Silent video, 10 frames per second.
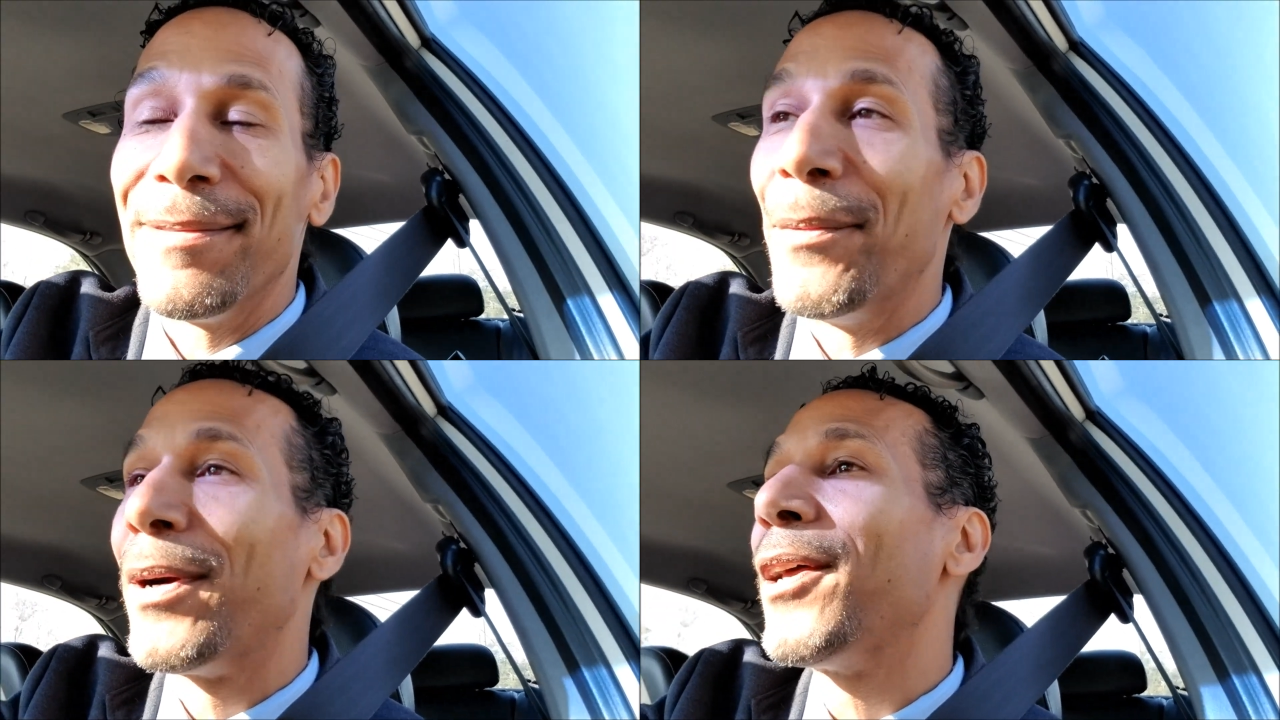
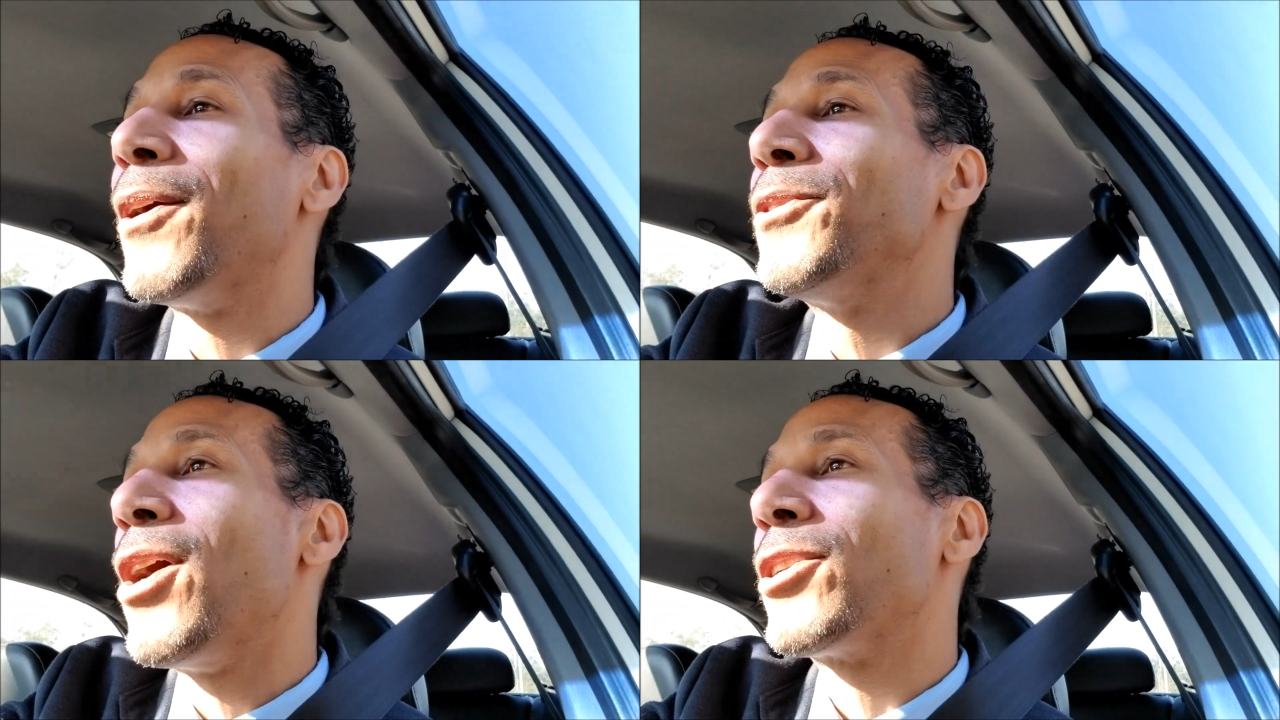And we're going to
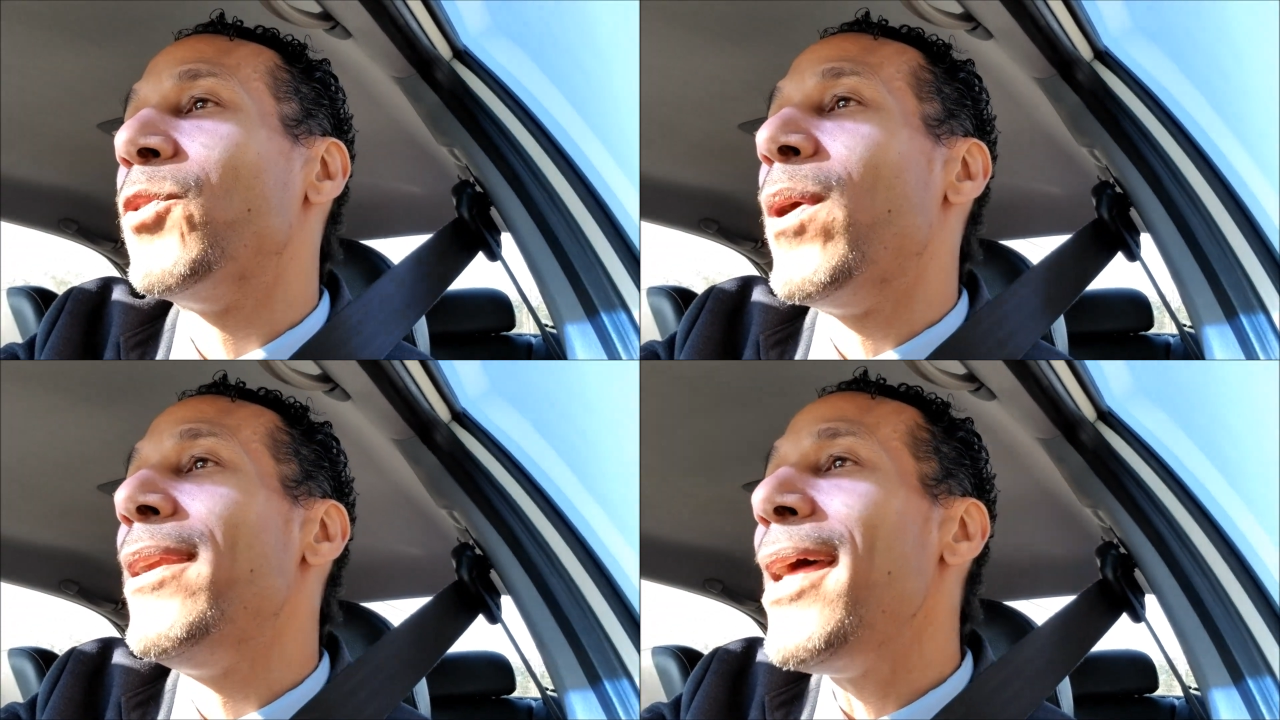go talk
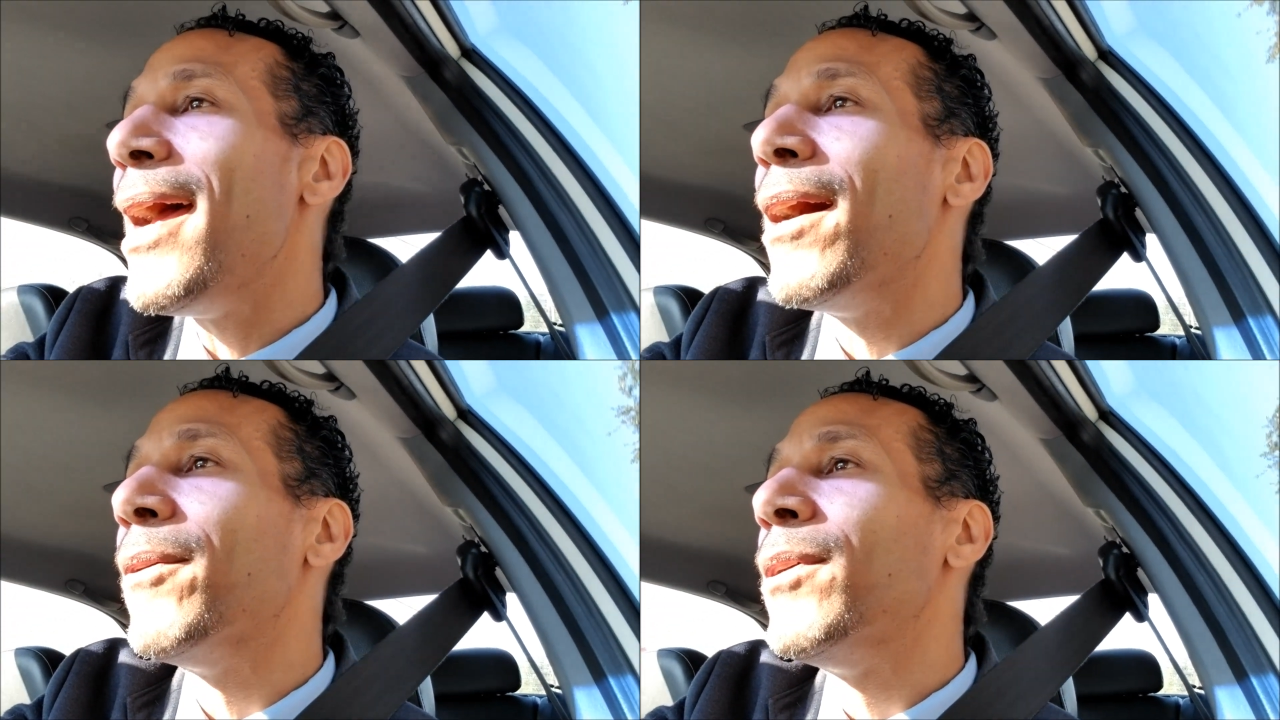to one
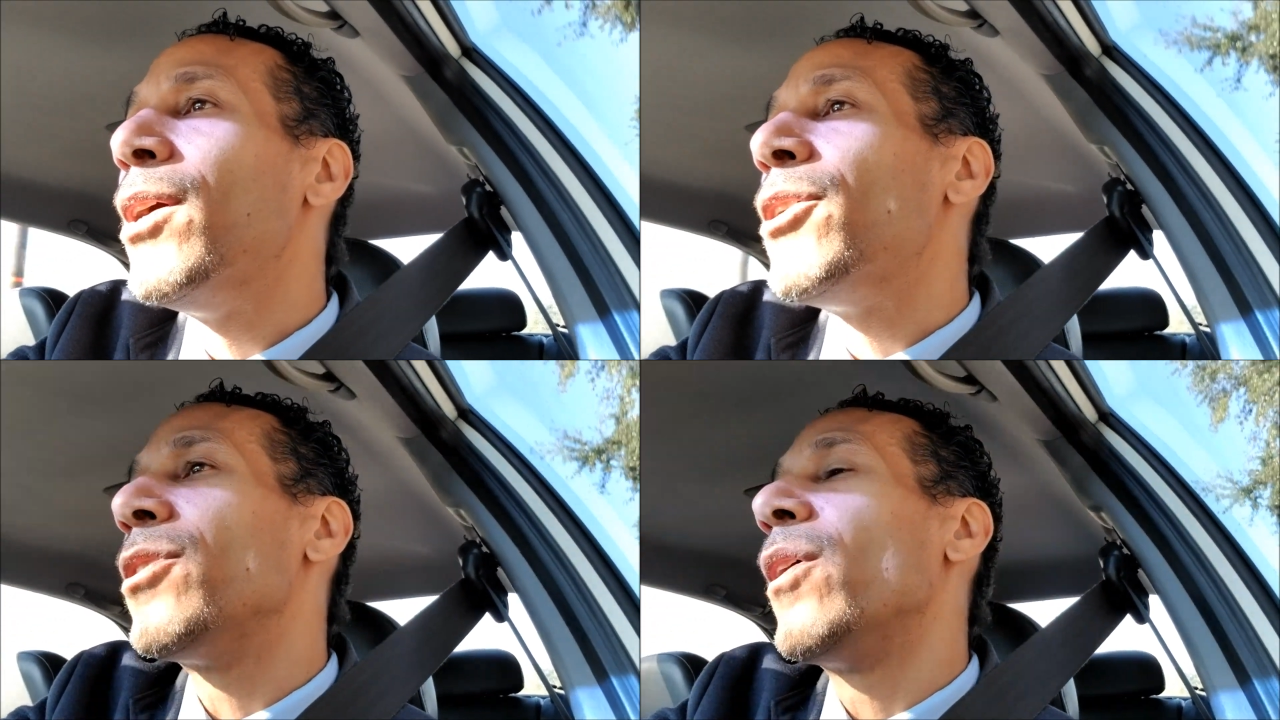now
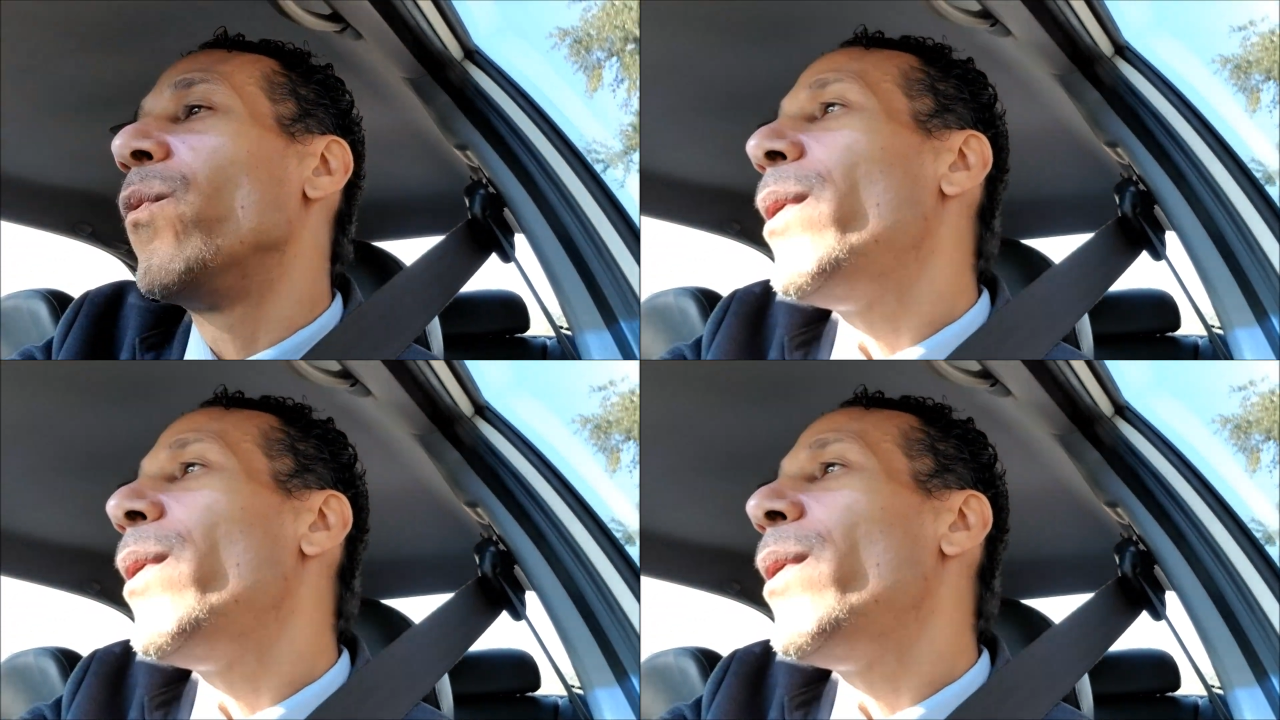so that